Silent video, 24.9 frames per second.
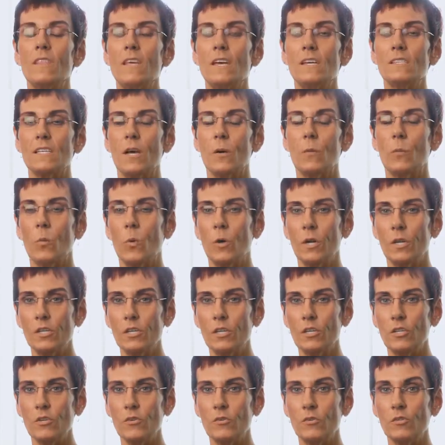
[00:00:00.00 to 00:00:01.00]
things I wanted
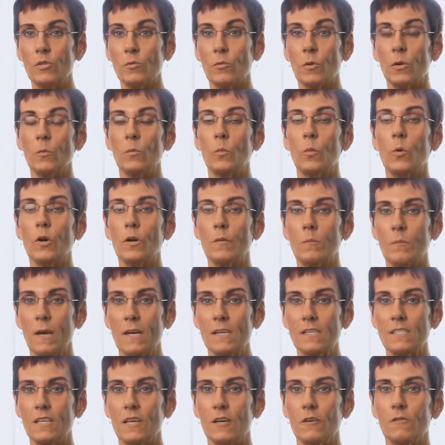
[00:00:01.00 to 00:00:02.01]
to do to reward
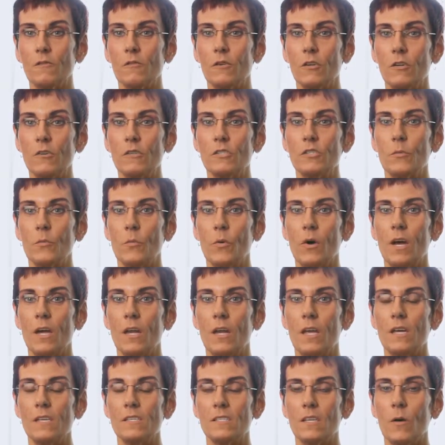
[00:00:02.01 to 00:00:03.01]
myself for losing
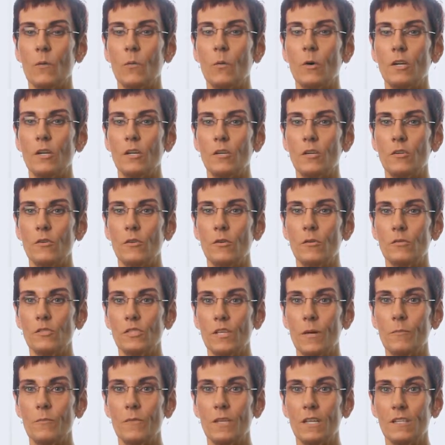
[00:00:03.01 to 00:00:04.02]
weight is I wanted to do
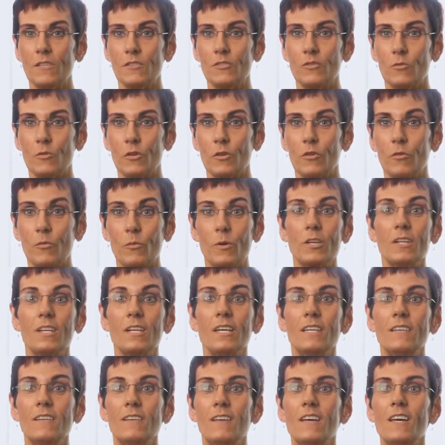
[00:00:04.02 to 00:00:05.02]
something sort of
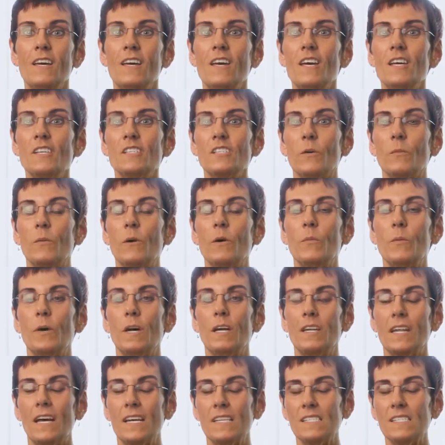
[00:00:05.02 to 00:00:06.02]
thrilling, so we went and I